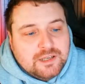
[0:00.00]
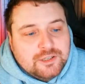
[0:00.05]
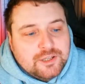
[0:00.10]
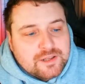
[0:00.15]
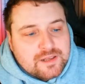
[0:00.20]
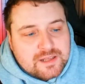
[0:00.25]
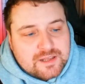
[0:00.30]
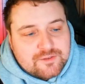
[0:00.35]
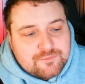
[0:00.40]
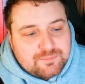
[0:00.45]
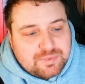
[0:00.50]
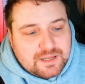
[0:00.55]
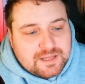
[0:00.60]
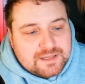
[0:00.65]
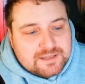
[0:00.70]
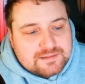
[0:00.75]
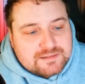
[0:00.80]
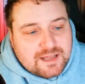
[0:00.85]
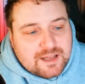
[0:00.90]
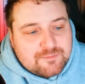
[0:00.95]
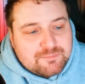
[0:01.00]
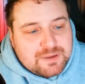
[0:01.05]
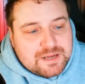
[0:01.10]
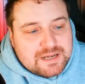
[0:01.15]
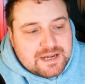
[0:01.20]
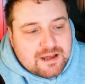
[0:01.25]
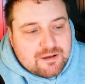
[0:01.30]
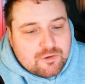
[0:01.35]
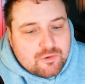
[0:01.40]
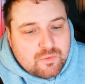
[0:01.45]
you can give players that have
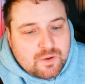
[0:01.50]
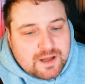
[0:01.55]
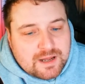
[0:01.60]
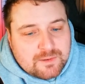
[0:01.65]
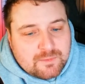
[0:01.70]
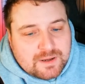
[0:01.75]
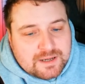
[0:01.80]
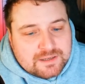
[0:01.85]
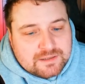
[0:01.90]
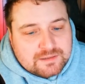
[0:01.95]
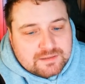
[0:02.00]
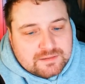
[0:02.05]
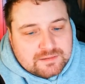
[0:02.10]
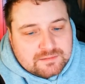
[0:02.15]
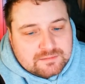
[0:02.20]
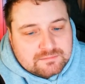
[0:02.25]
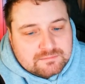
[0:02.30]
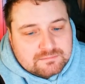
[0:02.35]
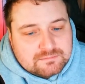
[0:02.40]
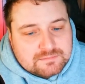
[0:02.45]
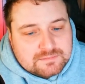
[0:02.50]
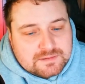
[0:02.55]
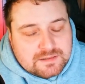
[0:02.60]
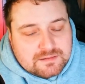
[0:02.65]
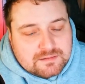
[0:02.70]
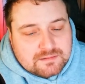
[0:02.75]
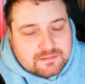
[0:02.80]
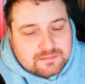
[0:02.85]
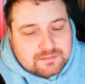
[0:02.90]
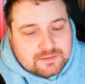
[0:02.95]
been out quite a while,
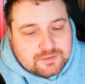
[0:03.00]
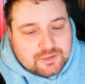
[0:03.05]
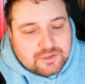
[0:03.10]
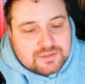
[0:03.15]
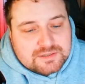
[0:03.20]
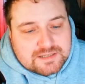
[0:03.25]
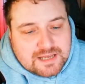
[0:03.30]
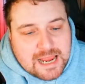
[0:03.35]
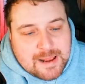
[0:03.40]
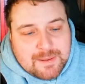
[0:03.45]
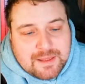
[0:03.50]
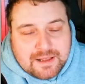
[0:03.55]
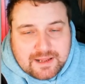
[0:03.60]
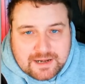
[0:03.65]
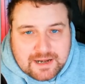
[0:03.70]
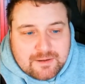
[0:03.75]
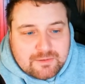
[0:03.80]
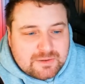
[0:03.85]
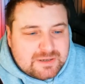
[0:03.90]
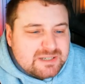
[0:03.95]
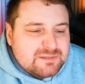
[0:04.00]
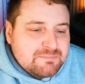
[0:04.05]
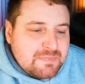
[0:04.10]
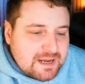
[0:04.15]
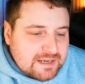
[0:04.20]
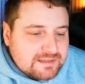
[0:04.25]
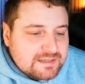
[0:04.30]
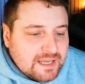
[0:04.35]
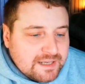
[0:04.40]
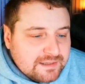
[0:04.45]
you know, time like an out, which
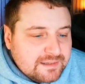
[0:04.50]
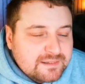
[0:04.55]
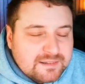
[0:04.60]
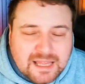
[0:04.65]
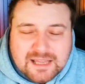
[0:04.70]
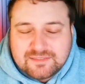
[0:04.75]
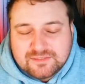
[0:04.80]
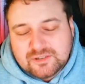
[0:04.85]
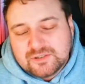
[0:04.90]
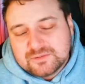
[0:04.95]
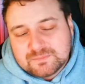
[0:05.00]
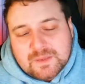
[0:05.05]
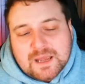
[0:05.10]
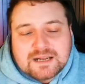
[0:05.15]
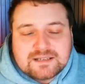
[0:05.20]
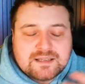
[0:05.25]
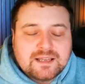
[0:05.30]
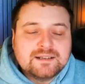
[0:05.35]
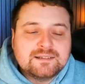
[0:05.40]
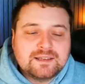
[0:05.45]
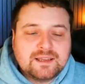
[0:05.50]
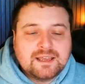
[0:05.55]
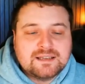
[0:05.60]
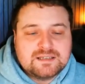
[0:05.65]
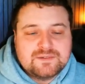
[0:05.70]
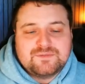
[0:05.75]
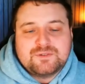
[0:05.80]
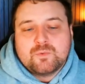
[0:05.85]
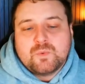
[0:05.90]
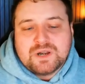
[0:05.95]
makes sense. That does make sense. I guess
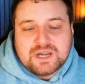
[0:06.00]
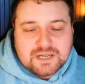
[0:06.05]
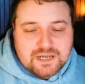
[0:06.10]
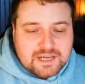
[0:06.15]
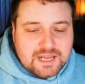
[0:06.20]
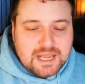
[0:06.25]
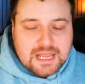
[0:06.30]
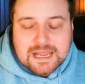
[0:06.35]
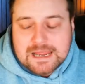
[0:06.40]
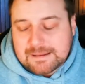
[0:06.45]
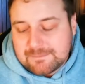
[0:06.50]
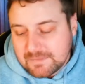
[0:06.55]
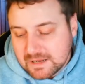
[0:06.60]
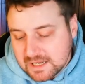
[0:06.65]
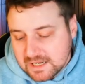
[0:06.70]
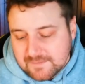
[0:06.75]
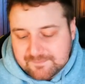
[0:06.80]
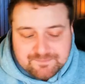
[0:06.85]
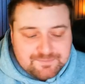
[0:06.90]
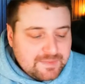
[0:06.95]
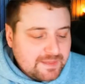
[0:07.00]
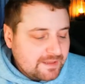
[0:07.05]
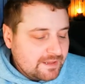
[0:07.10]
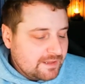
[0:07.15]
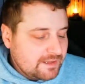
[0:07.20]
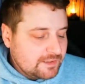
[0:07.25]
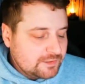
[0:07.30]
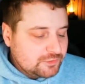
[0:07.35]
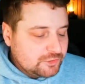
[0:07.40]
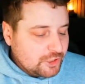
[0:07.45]
if you're winning a game,
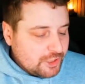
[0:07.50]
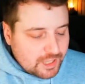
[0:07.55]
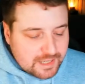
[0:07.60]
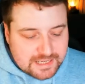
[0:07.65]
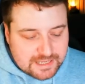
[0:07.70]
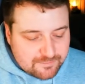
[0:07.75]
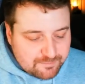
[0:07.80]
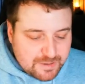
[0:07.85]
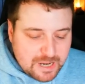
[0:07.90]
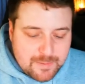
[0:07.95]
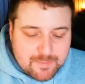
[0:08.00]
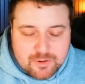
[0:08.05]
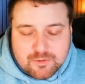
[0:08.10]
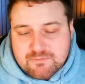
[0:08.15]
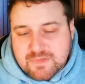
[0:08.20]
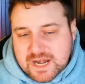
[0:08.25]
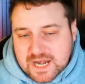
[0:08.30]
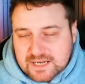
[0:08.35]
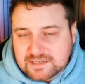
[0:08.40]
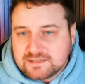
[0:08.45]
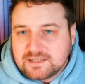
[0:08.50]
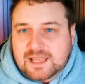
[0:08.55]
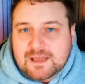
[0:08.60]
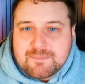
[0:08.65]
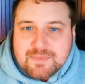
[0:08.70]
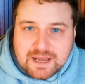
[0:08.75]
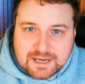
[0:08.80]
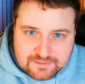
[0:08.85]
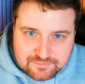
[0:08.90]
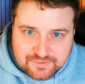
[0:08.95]
you can give people minutes to get
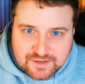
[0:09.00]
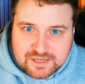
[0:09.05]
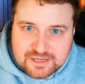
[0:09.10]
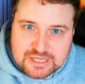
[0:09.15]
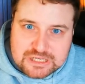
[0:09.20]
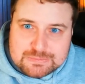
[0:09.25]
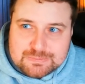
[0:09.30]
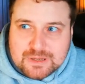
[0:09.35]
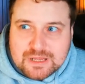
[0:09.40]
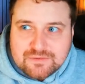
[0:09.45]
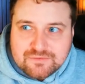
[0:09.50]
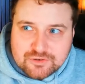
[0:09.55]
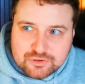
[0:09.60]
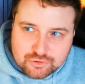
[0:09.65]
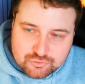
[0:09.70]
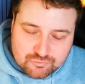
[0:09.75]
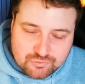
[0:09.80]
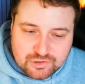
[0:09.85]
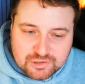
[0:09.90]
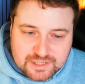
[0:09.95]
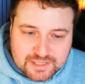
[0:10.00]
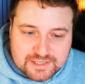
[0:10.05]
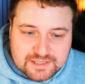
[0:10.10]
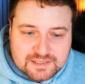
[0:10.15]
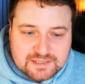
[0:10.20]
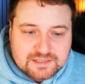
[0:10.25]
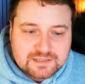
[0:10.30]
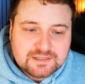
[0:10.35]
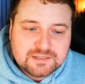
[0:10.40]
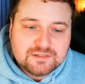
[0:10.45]
back fitness, but if you're
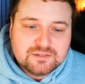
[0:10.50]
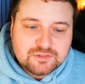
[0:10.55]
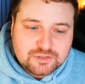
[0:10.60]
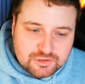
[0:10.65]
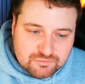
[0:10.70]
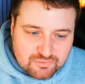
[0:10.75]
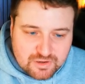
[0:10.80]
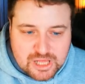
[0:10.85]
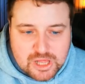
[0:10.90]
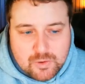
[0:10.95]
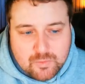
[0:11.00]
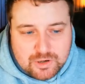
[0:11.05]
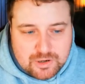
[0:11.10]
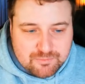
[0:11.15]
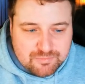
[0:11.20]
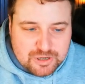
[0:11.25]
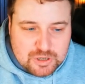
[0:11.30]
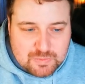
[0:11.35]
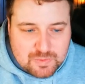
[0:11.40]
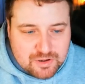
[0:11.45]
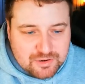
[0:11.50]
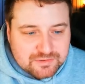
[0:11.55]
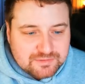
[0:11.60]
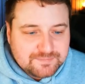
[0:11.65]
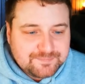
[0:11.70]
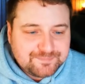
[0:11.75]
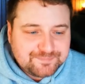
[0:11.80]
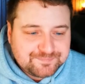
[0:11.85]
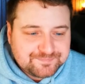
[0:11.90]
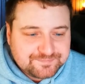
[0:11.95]
struggling, do you really want to bring them on?
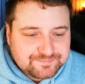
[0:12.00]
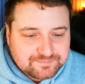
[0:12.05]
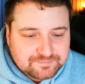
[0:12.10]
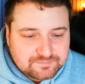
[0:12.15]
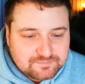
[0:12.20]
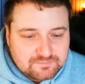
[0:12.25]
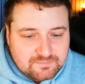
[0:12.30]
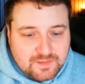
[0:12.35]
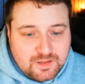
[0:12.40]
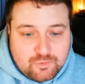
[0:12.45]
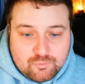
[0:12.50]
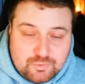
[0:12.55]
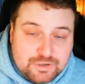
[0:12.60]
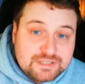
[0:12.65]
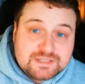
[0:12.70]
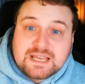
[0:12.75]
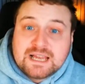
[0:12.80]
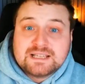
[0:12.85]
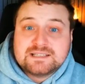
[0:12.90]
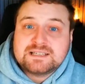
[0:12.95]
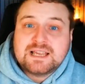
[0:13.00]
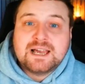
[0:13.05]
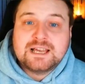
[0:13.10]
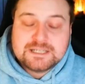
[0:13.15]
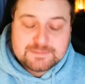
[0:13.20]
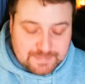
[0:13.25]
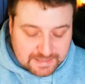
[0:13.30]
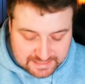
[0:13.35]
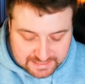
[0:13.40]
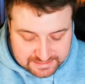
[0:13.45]
Which that
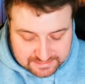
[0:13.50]
ties back